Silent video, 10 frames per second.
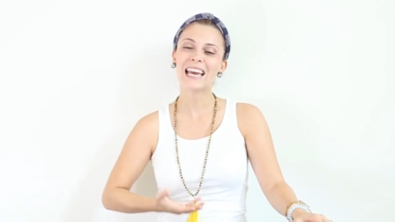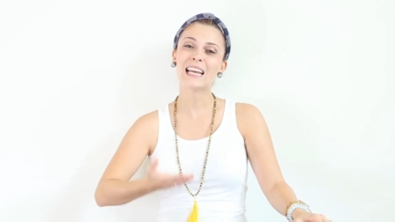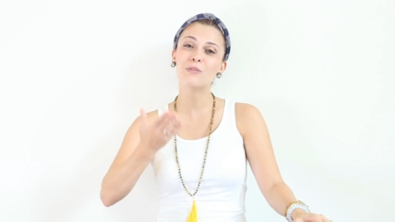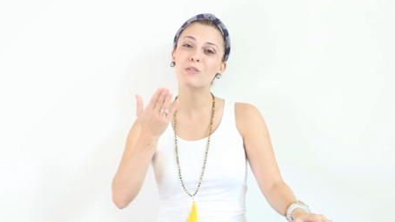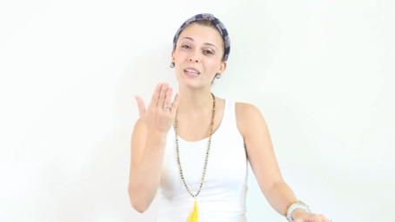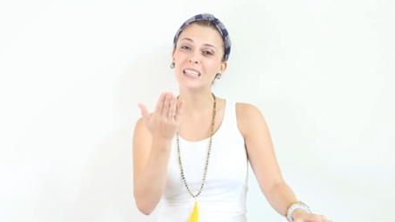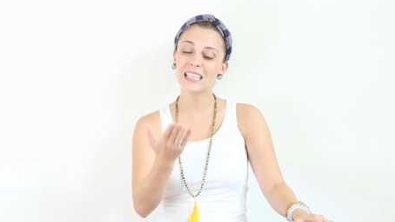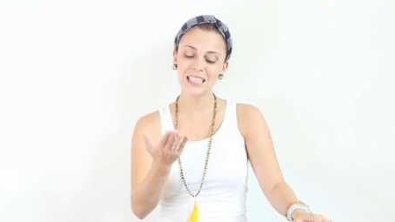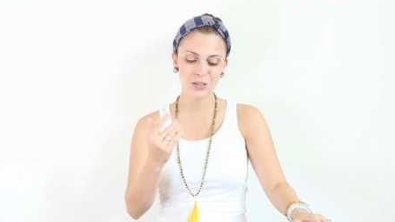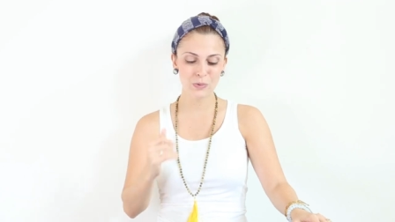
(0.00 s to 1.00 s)
And for
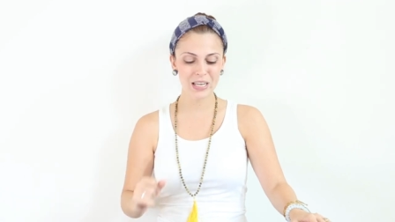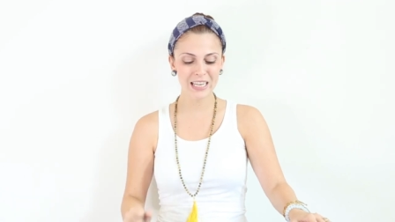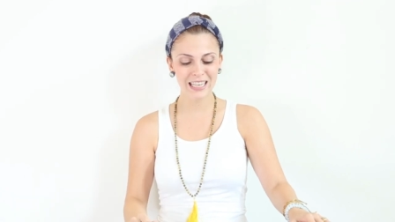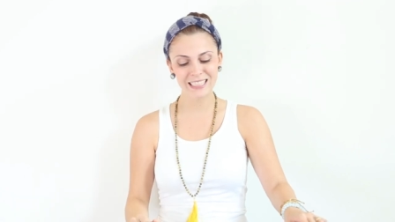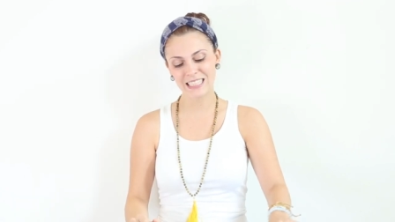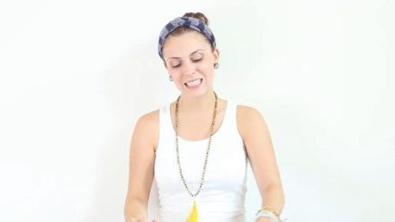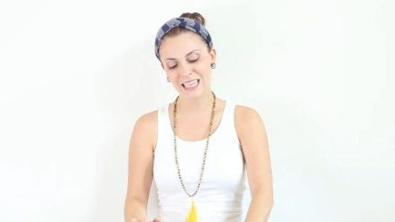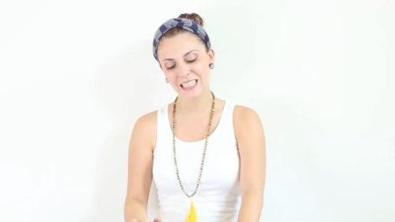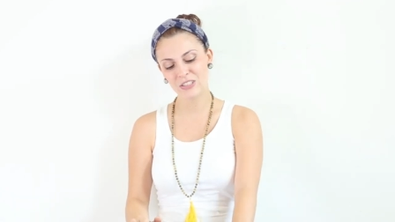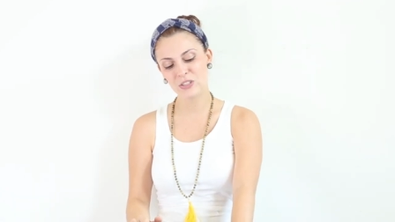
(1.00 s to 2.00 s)
this week, I
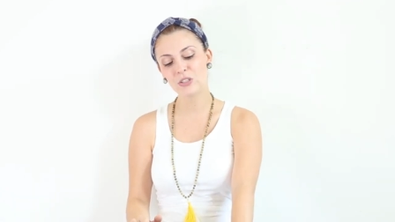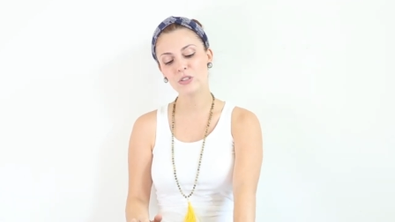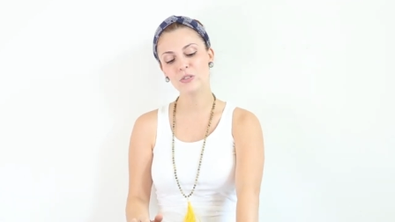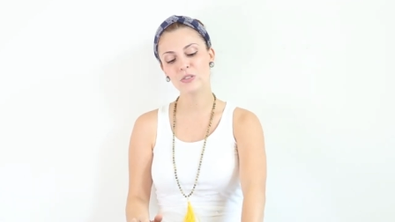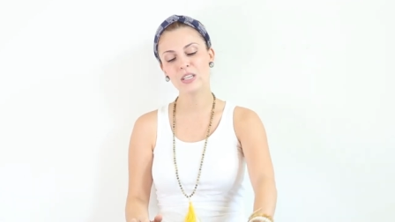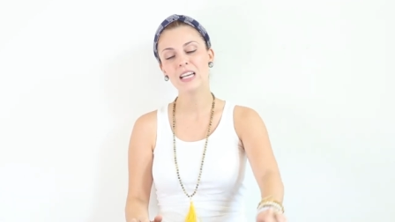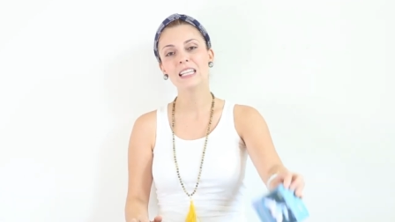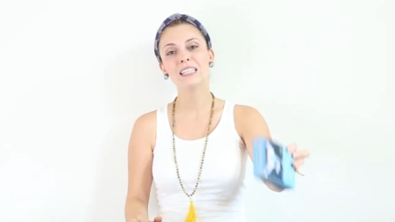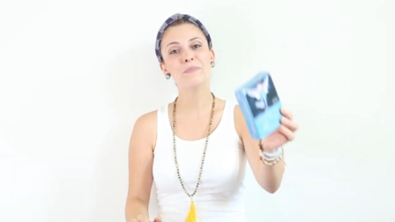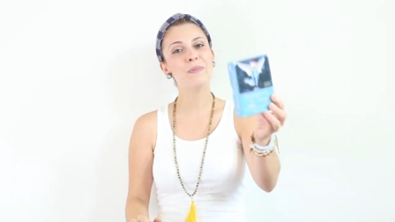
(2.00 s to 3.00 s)
decided to use
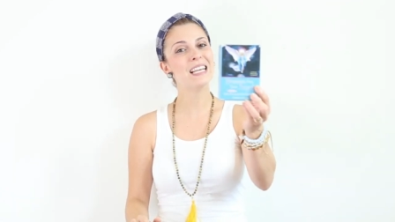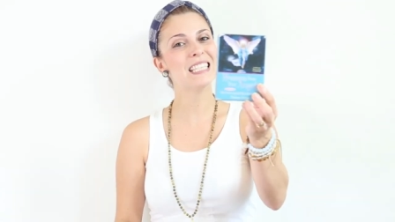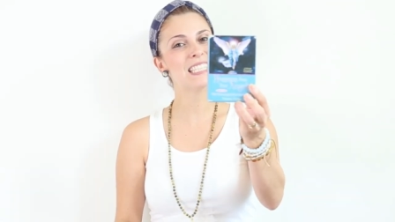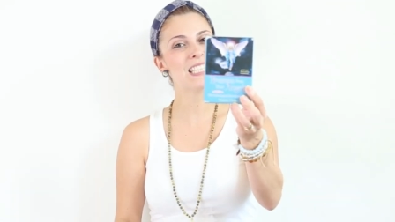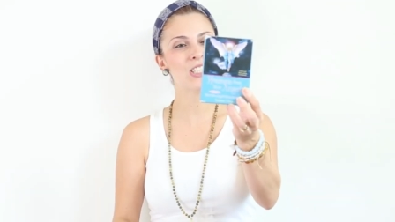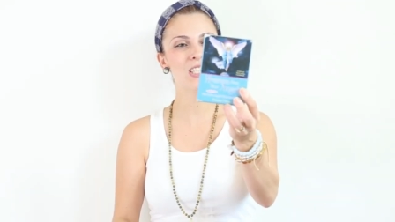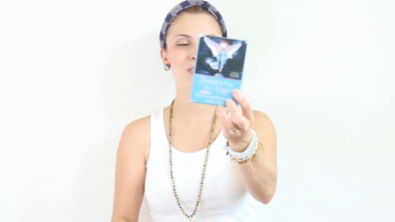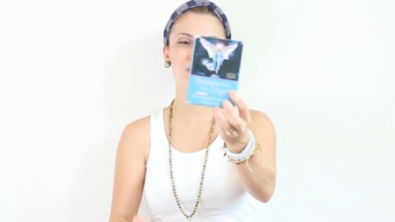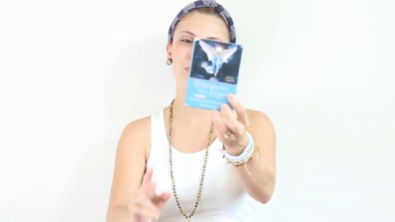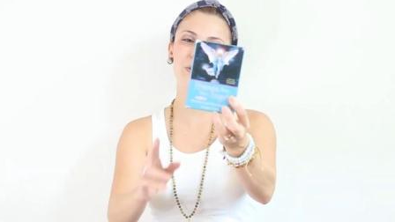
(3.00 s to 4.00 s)
the
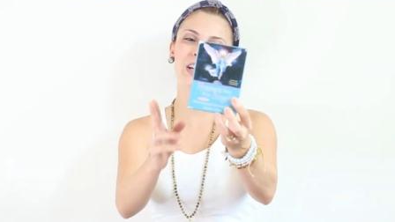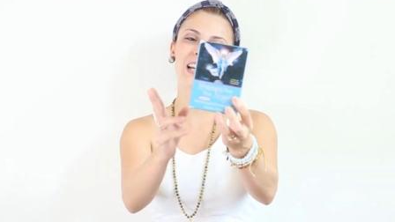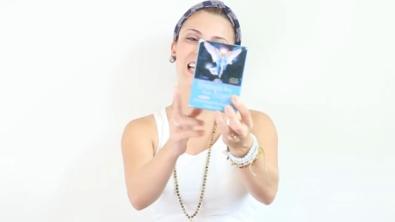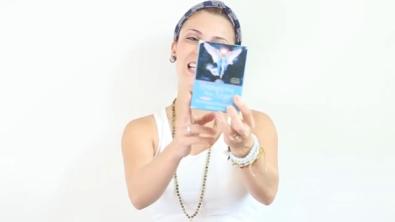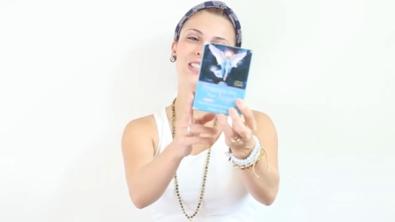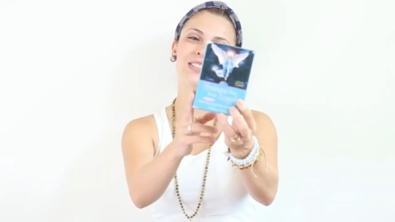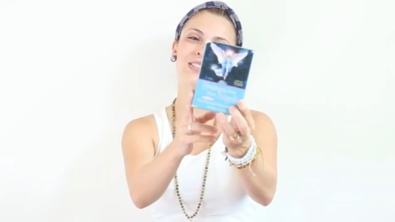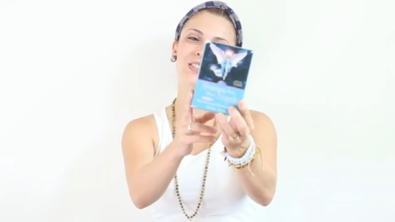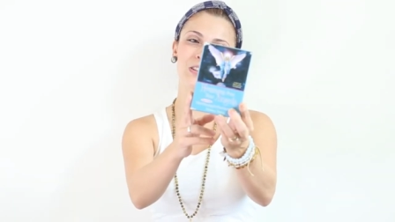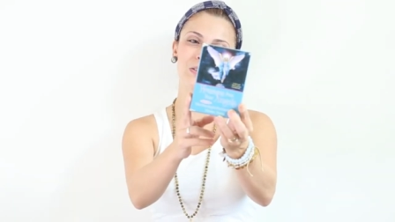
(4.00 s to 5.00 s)
messages from your
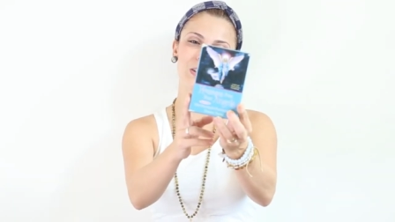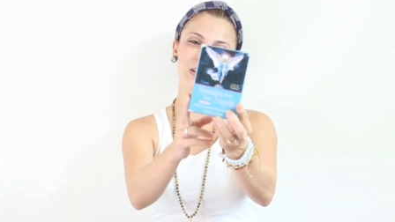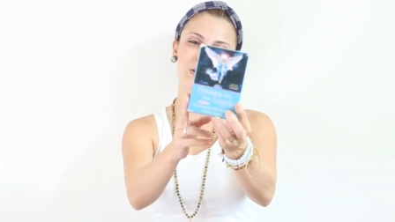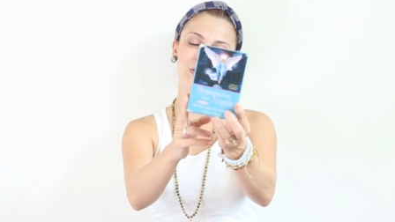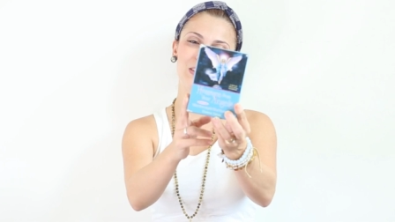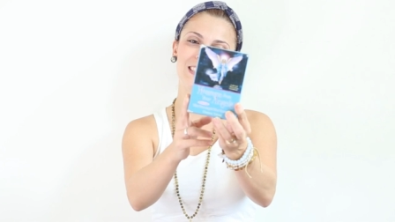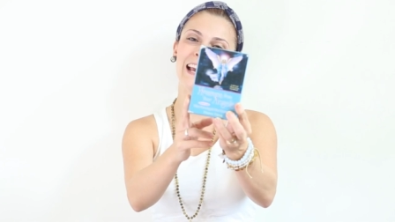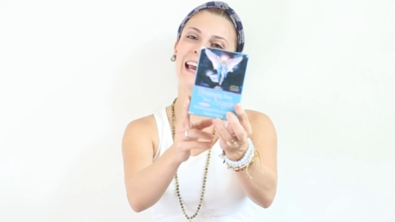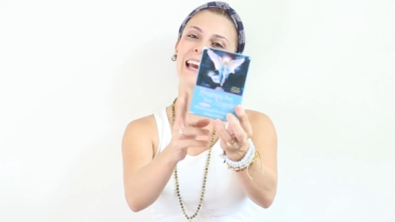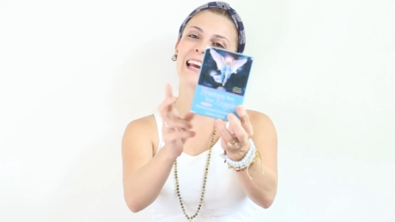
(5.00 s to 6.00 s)
Angels Oracle
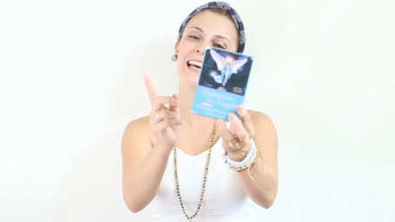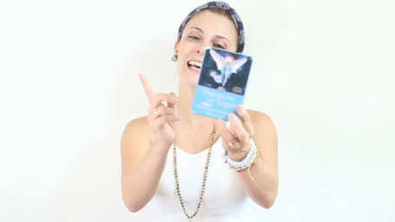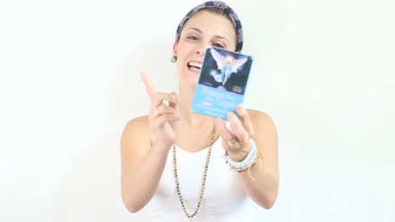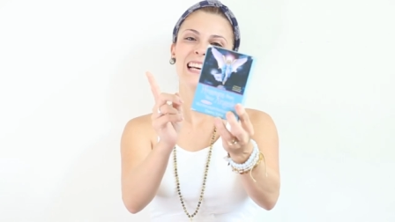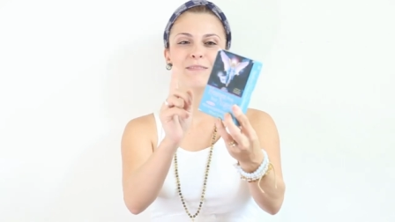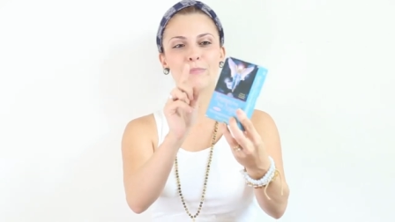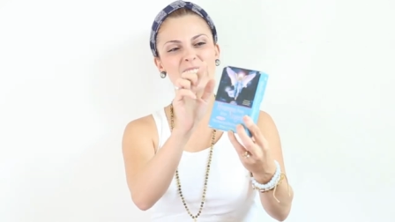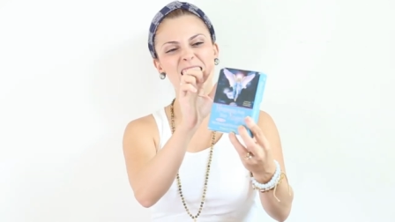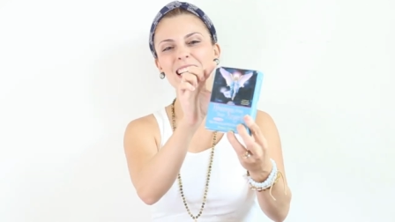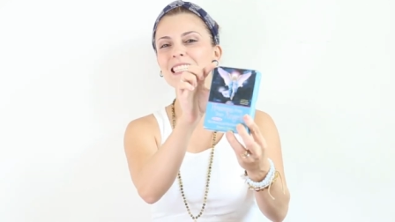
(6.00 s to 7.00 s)
deck
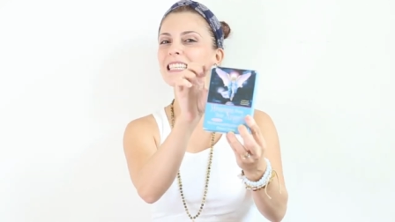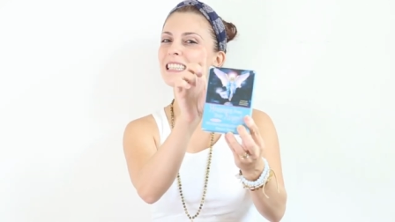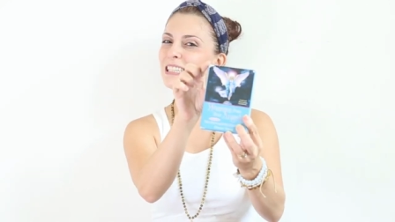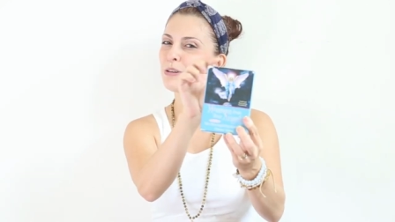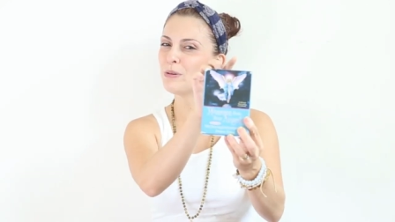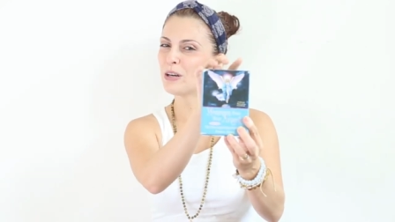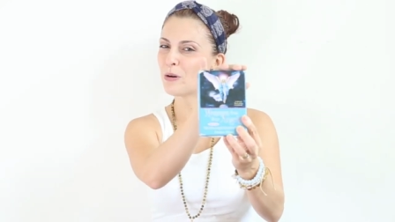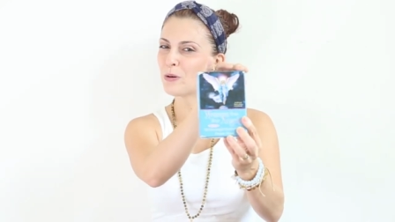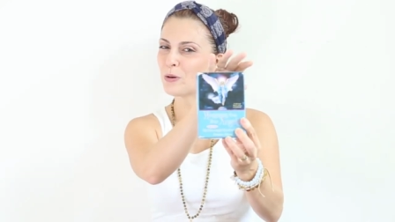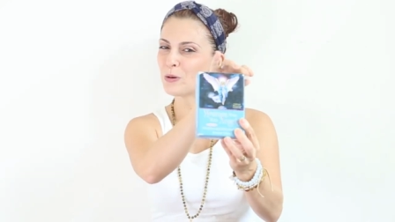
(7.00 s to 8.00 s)
my deck is a little bit
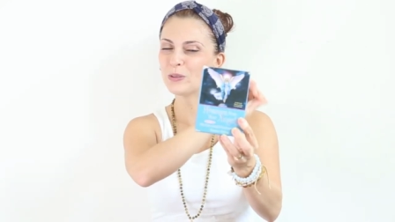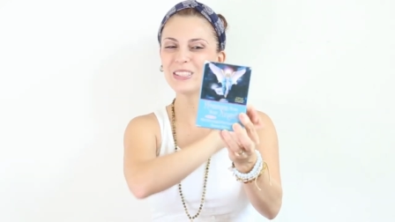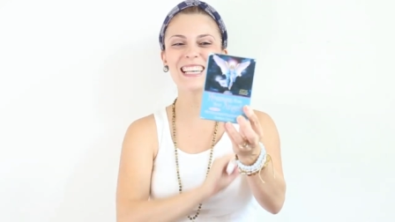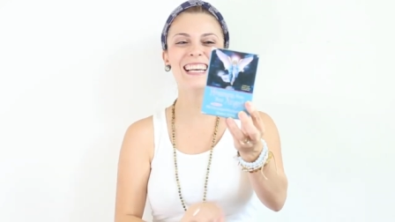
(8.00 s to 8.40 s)
old